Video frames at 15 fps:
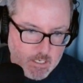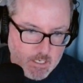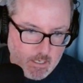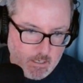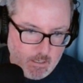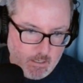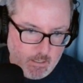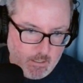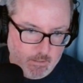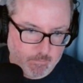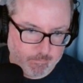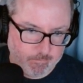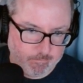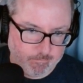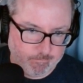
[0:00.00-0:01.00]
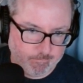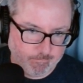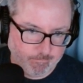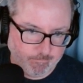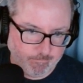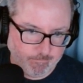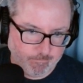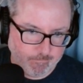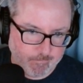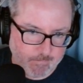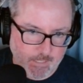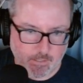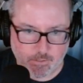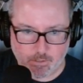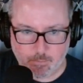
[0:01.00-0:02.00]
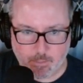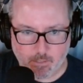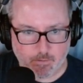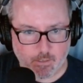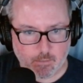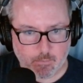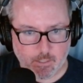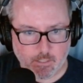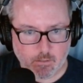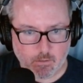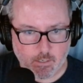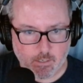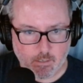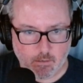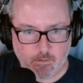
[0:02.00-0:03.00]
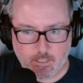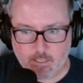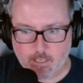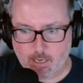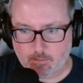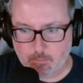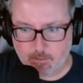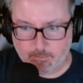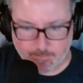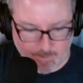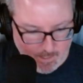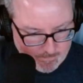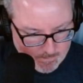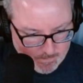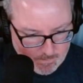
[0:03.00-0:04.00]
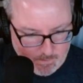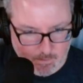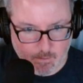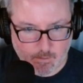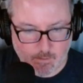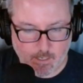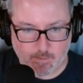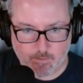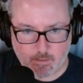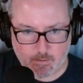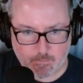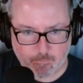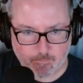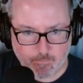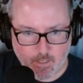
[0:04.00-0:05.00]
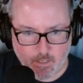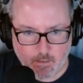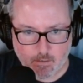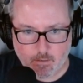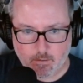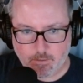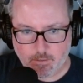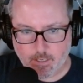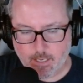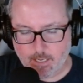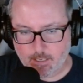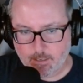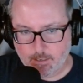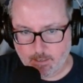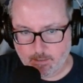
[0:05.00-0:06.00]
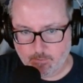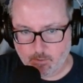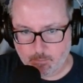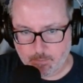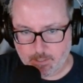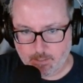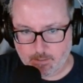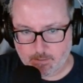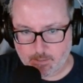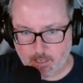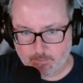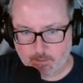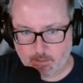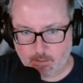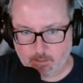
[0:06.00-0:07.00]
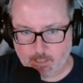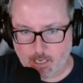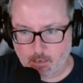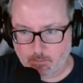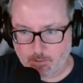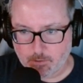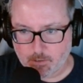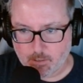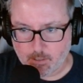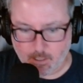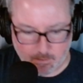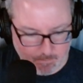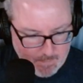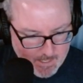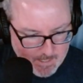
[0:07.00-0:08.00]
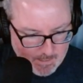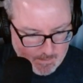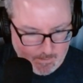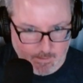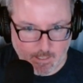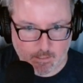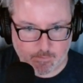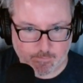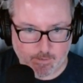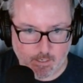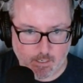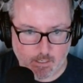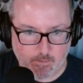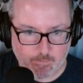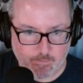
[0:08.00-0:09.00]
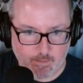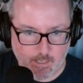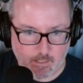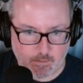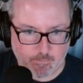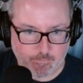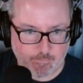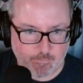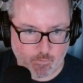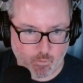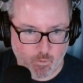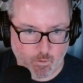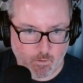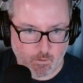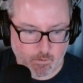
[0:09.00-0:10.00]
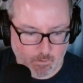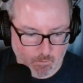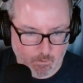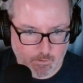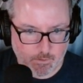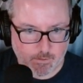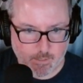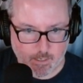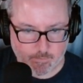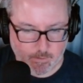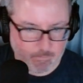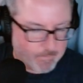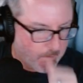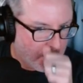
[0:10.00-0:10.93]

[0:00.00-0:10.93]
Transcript: Um, I guess you could be other things, but let's look here. These have to be five and seven. This can't ever be a seven because how would you connect back? That's five, that's four, you're seven.